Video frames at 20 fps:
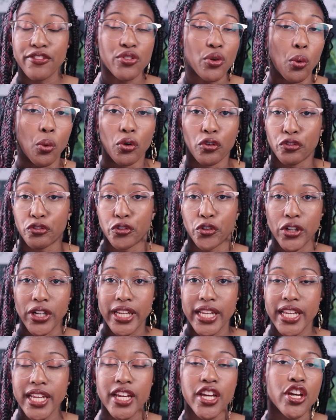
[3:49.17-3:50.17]
or
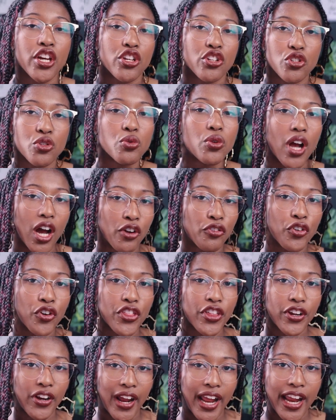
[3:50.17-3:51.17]
free to cover
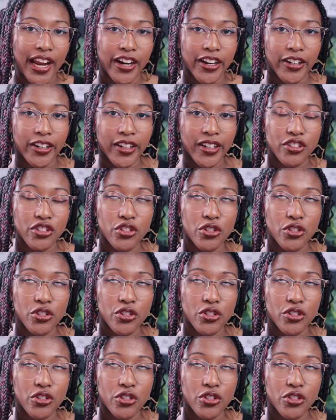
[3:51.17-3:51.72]
their hair